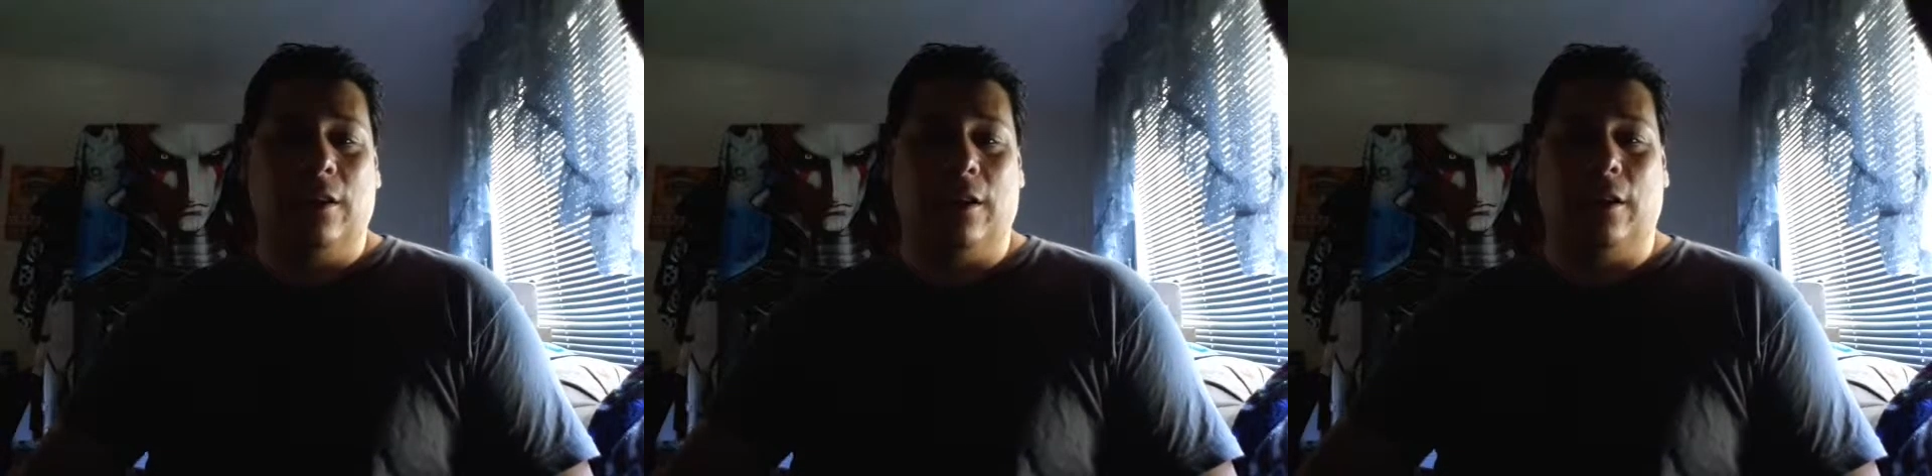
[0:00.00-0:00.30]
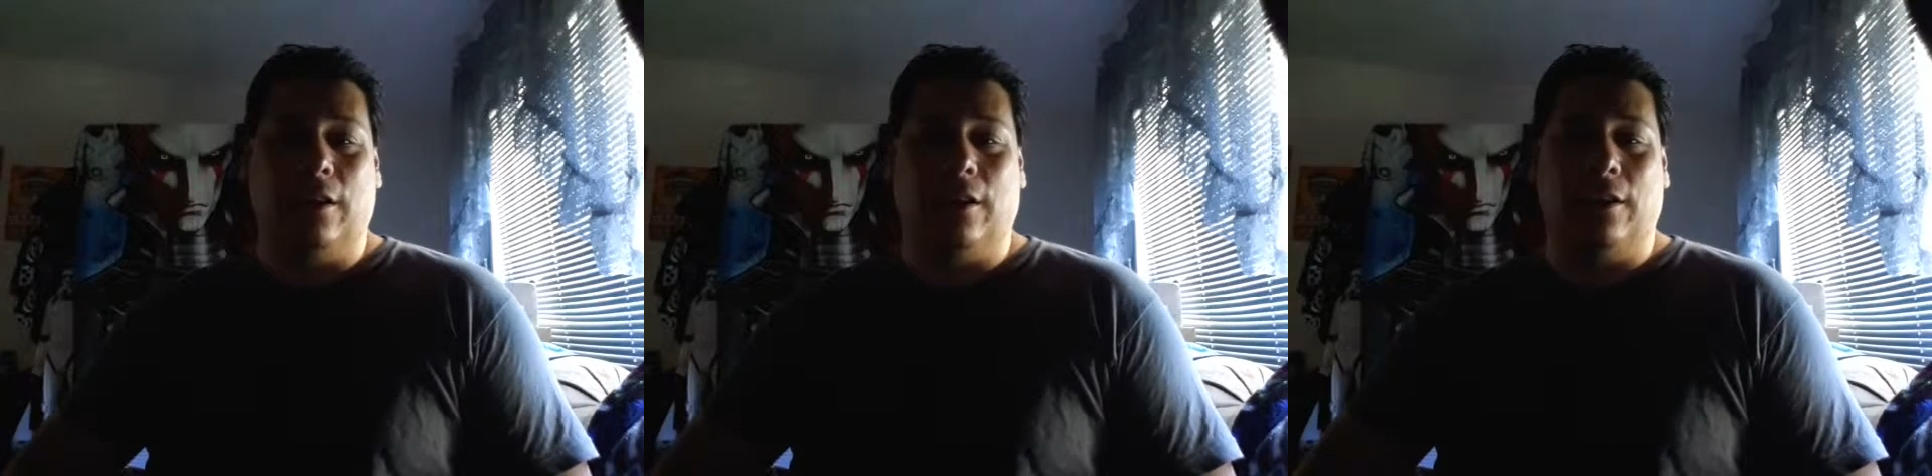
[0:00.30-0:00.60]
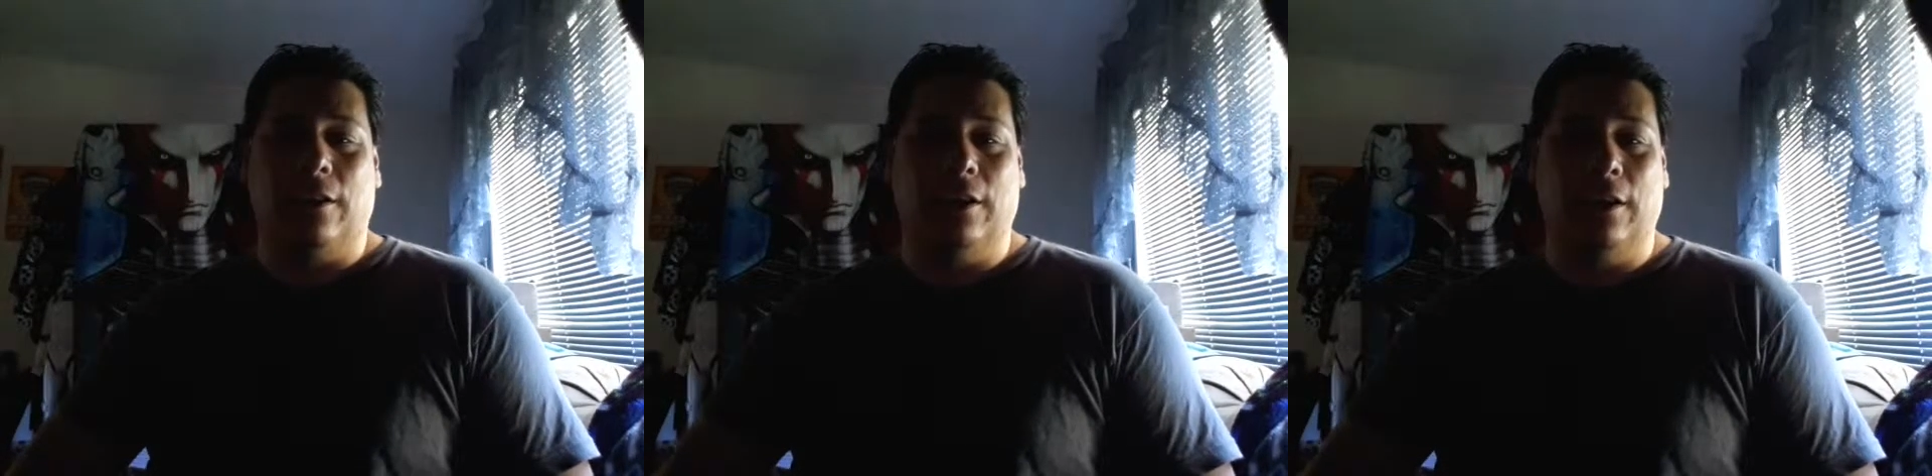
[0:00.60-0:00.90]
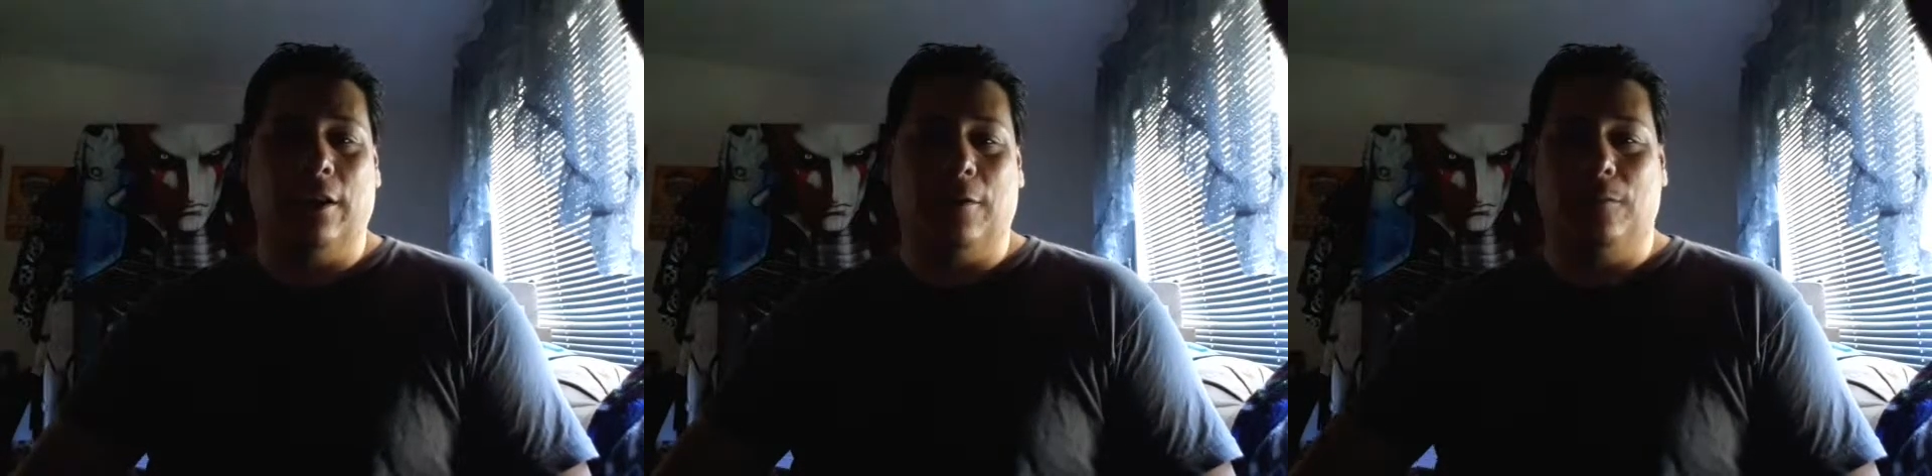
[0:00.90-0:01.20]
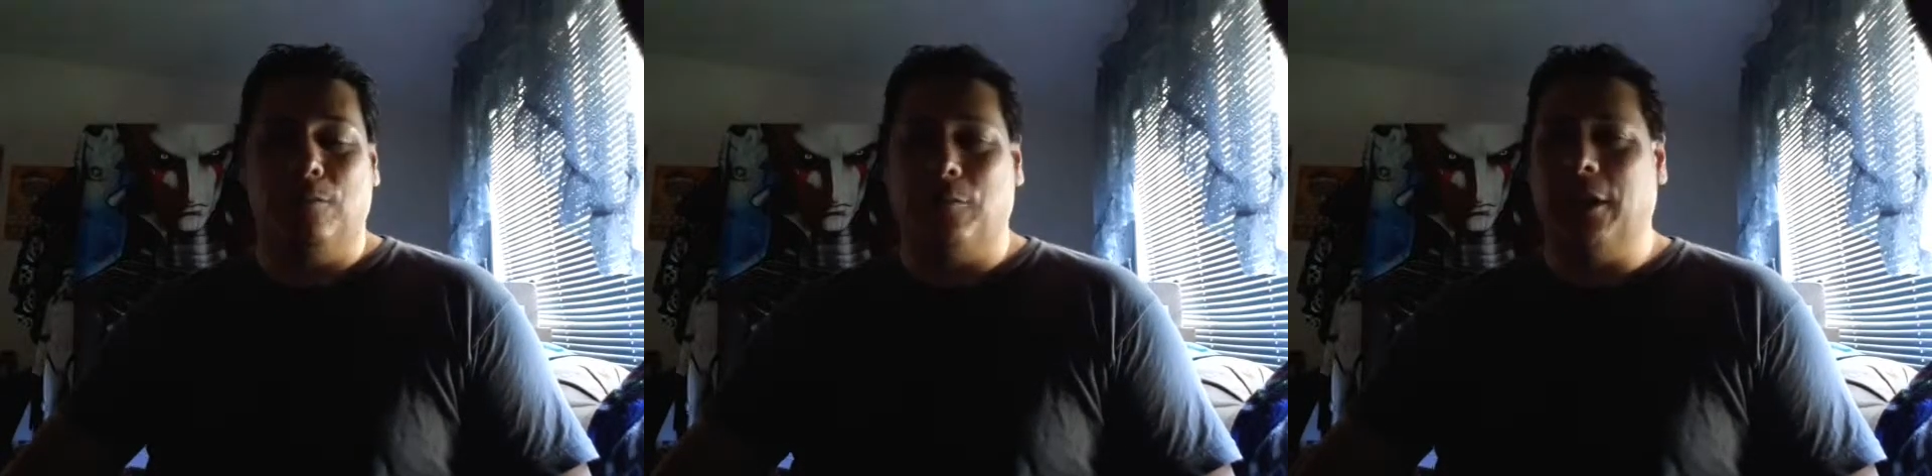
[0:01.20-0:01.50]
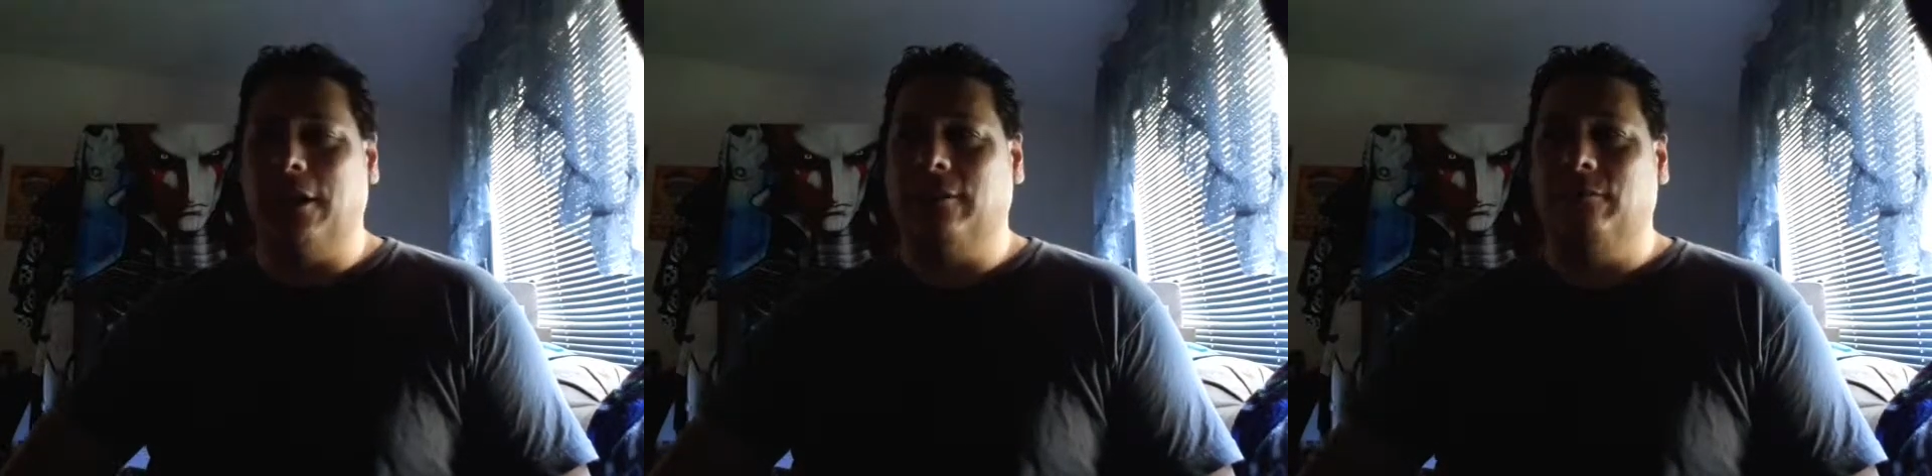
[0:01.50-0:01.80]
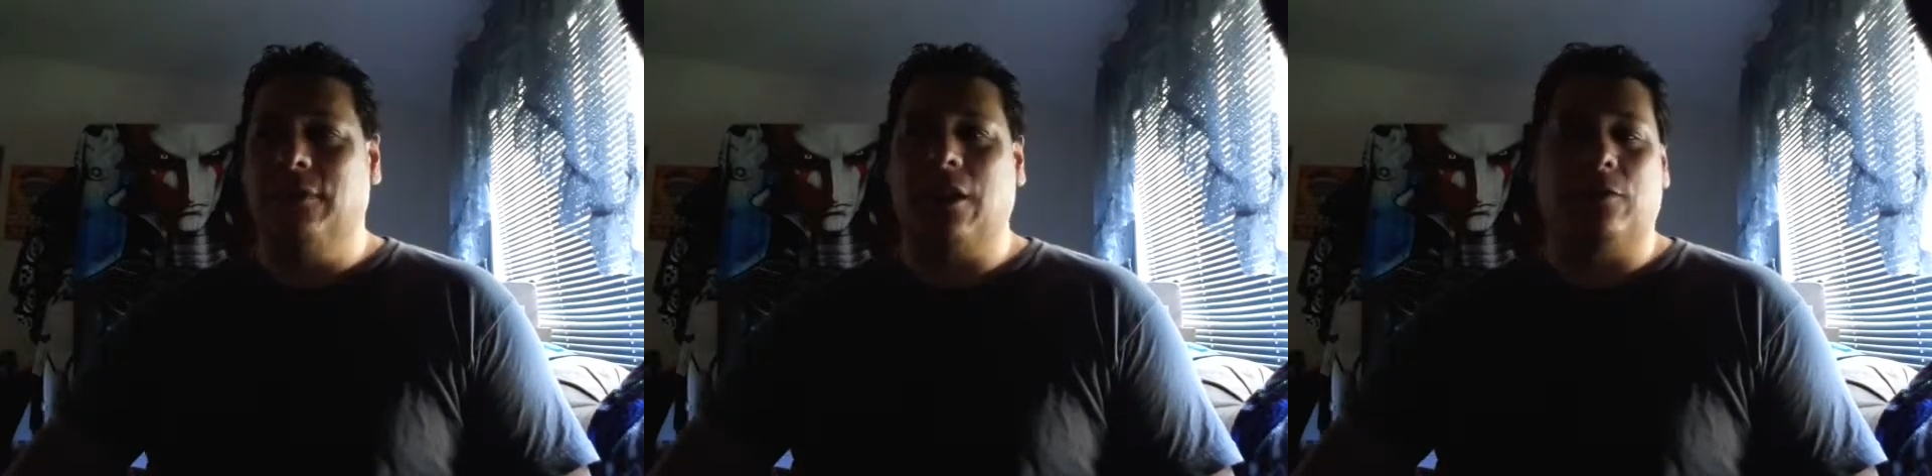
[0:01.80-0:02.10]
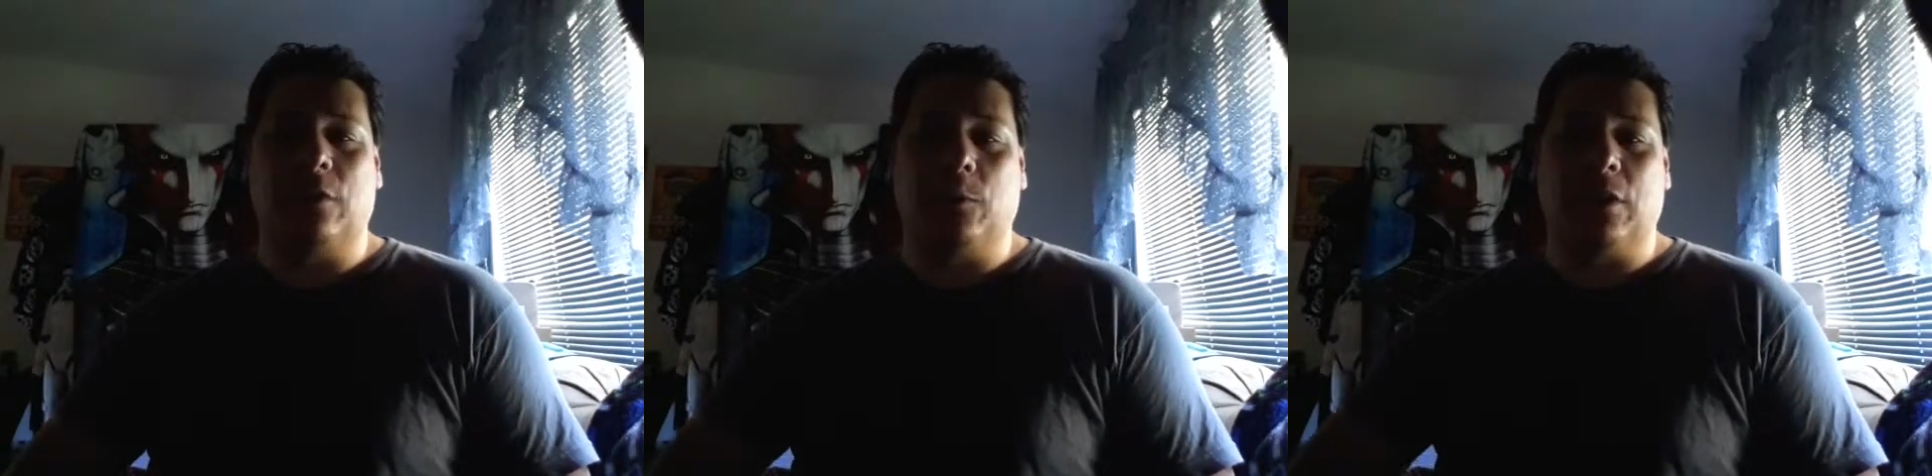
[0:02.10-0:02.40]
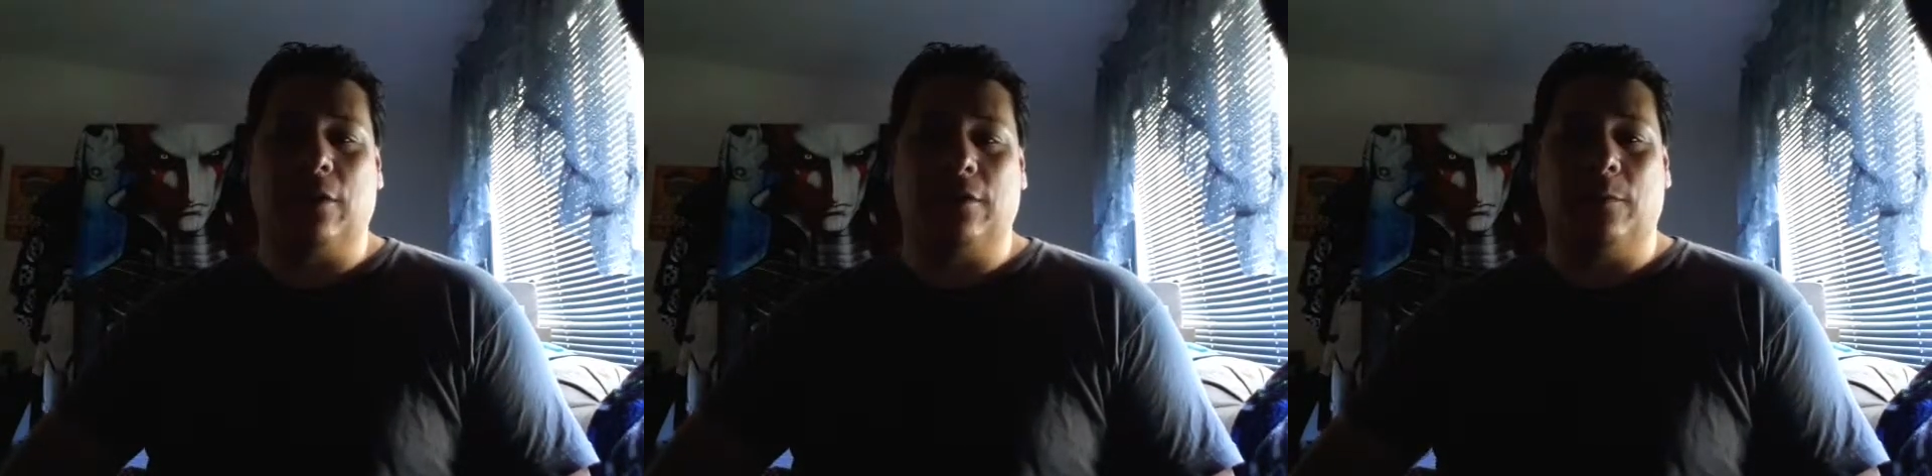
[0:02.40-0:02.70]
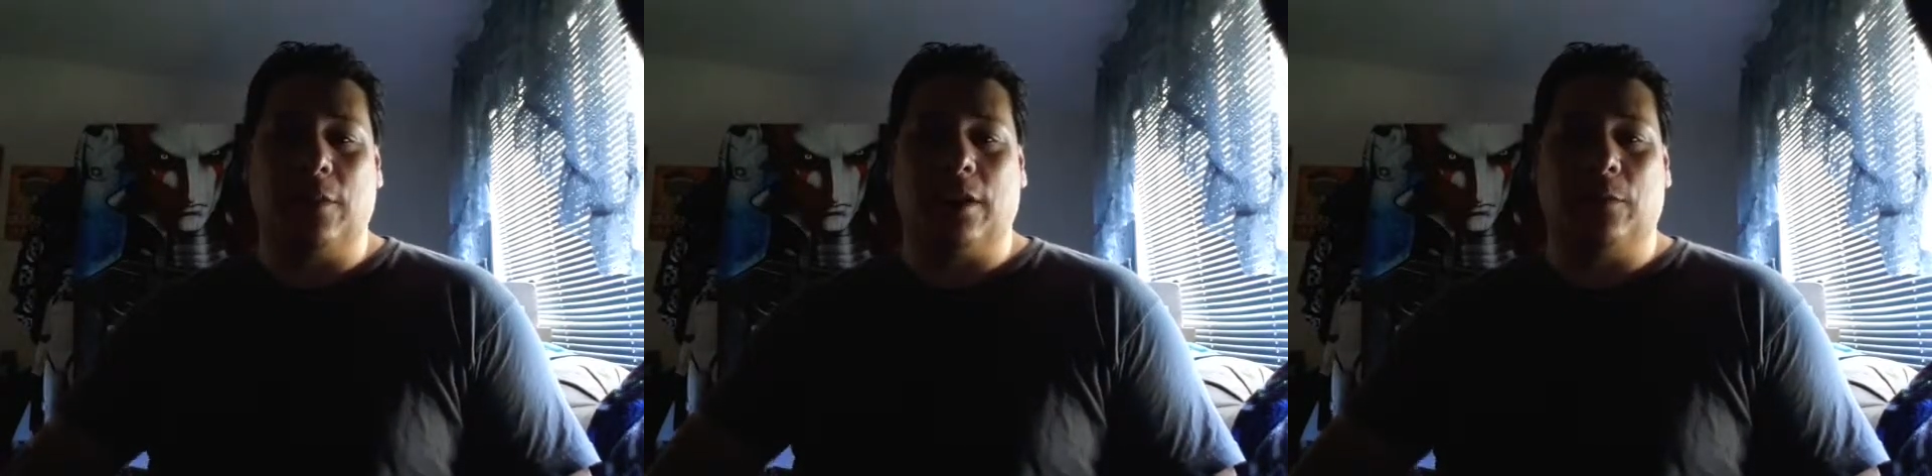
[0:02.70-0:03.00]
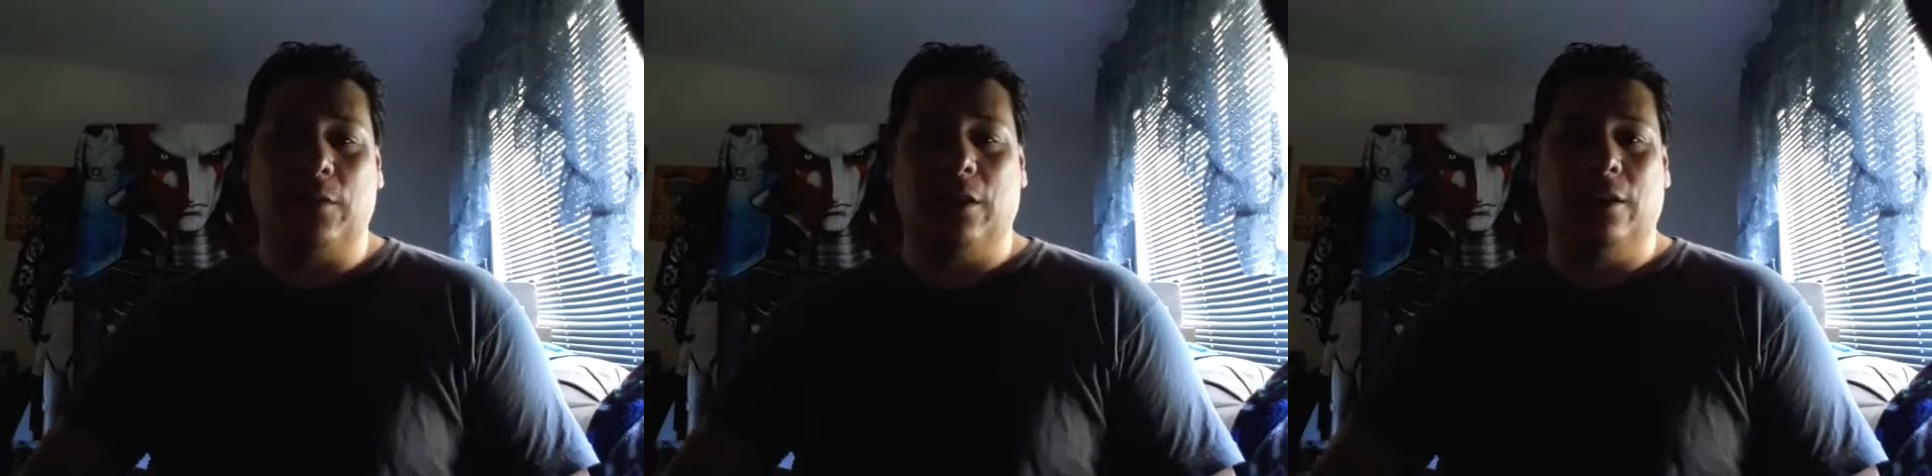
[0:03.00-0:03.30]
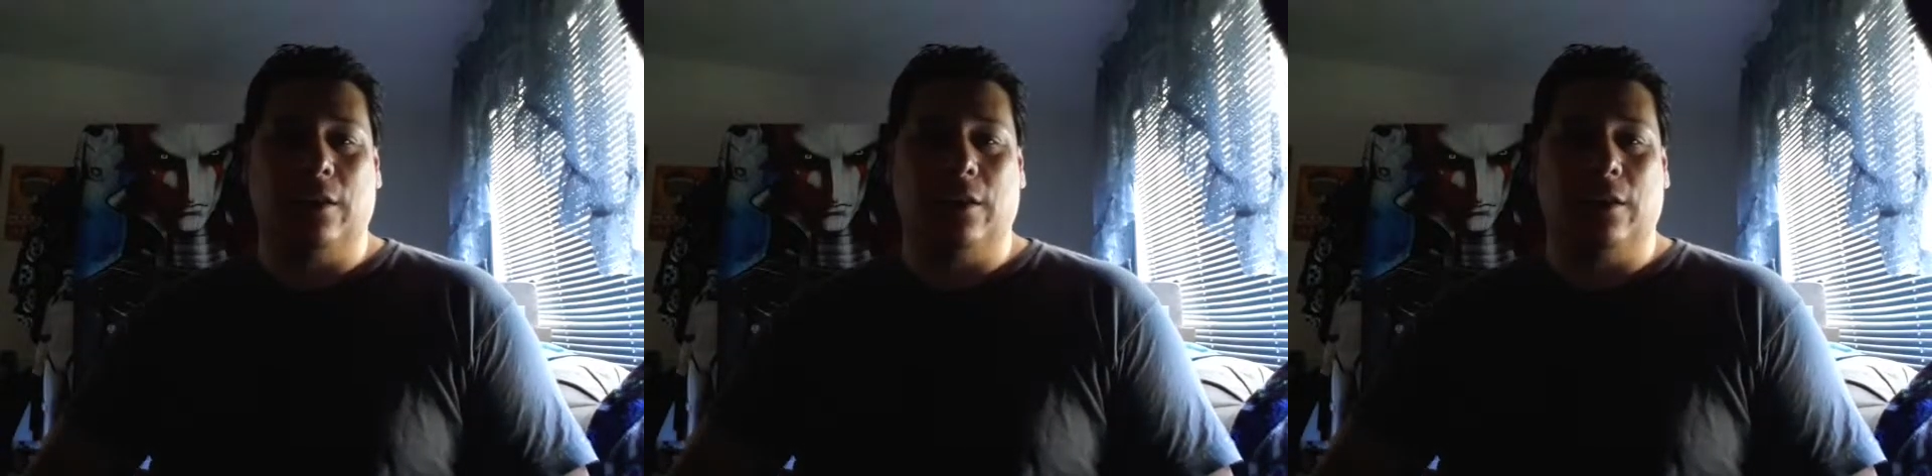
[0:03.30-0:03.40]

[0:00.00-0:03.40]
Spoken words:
but stuff slips out sometimes.